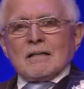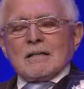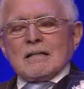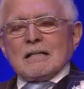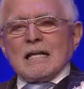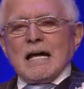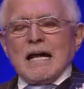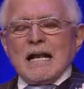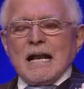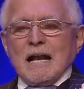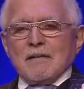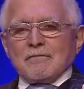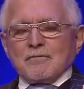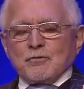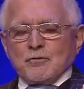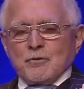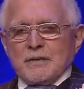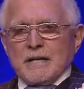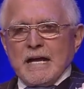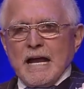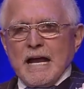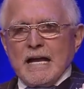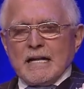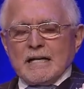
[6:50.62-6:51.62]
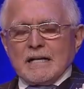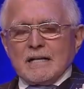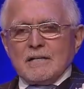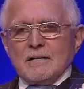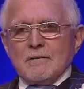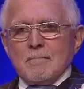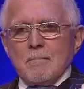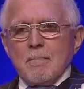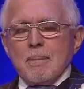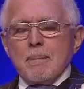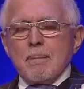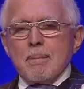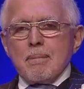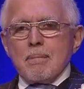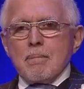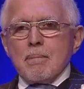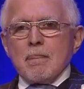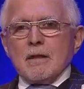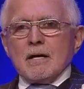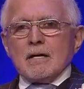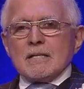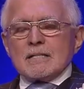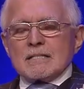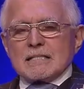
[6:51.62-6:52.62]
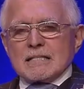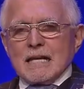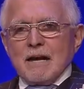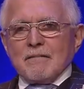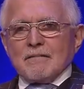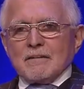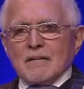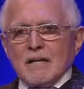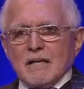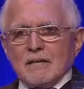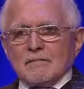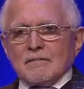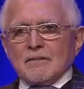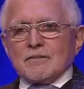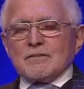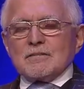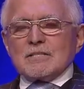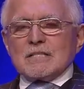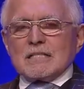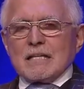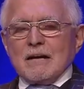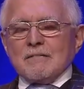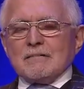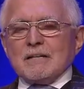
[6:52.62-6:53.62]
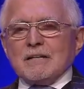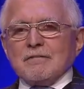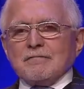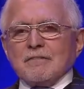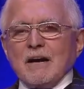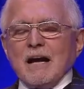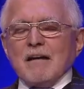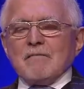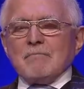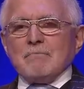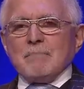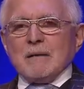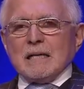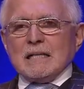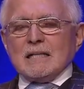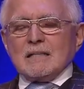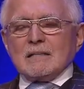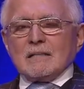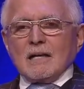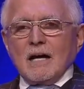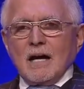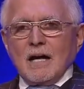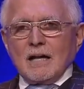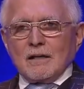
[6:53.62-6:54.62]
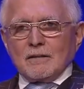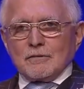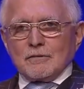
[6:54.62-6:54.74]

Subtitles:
that have created $775 billion